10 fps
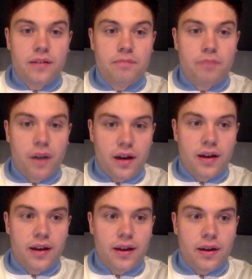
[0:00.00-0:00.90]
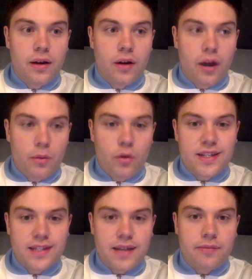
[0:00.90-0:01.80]
But I'm a
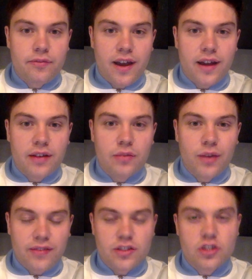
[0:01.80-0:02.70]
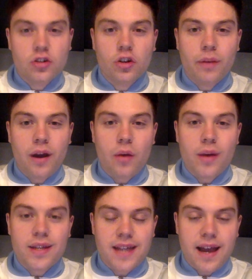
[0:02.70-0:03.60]
West Ham fan. We have to talk about
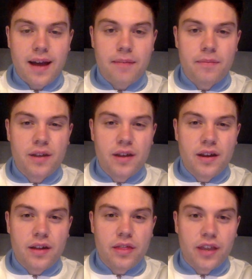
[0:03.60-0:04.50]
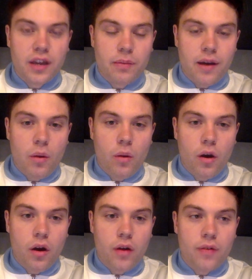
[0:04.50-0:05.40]
West Ham and think about
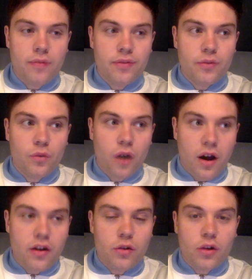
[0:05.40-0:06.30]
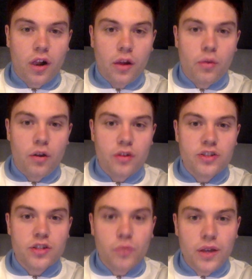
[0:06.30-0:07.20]
what our own club
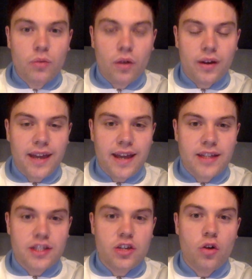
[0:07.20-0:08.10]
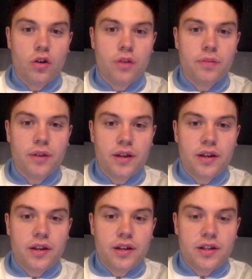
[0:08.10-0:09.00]
wants. And we want to get into Europe.
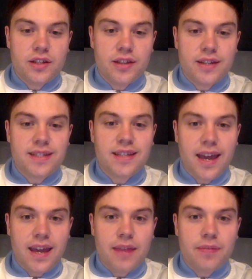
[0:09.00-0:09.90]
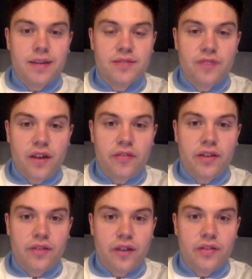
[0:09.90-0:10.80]
So this game is
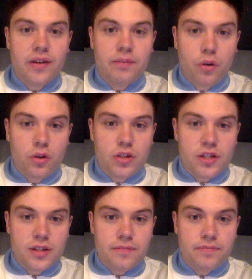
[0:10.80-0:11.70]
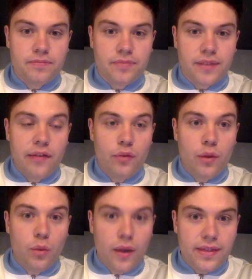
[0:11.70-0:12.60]
very, very important. If
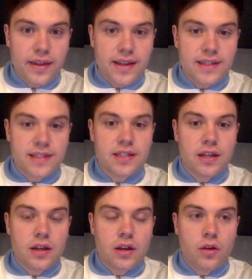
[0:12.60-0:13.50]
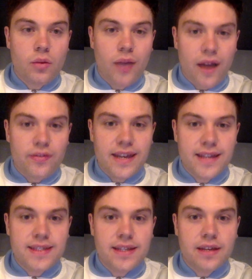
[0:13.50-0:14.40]
we win this, we have it
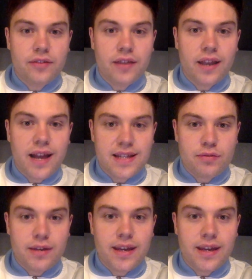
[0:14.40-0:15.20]
easier for the last three